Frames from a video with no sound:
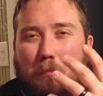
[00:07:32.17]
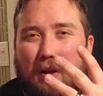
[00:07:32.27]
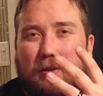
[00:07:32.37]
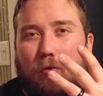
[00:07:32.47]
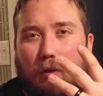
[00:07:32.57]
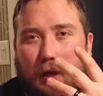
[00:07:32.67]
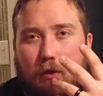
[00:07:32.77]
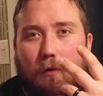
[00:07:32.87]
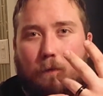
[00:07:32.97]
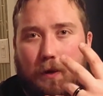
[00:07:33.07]
muscle
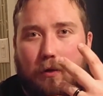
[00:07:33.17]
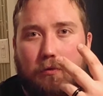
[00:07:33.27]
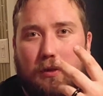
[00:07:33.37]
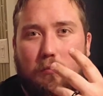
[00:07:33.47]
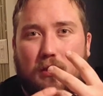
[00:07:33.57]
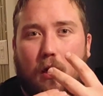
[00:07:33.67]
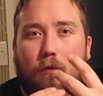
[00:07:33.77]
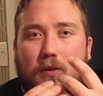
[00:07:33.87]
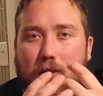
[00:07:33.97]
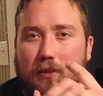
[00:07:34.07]
in your fingers
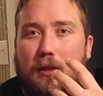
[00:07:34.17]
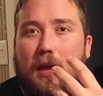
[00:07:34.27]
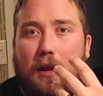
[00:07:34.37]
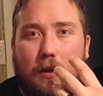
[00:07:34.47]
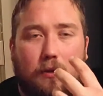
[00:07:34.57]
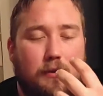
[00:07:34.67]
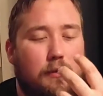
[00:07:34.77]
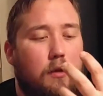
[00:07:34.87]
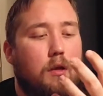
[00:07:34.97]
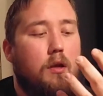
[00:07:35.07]
themselves. It's the tendons.